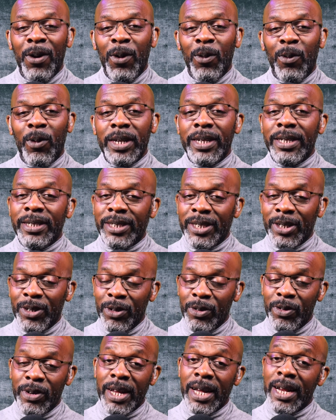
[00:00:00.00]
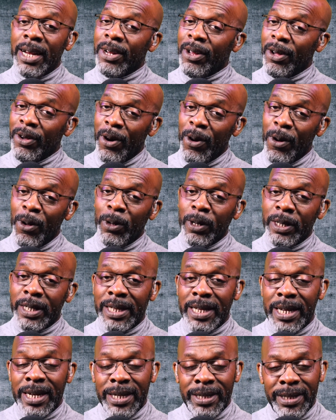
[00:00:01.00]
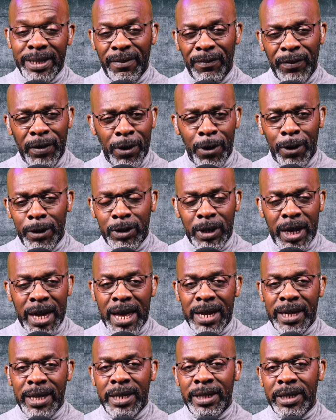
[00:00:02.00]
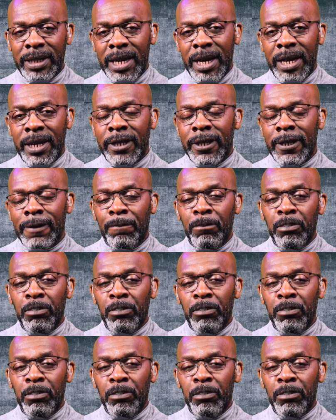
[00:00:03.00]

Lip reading: When the children are a lot older, then it's difficult to get these things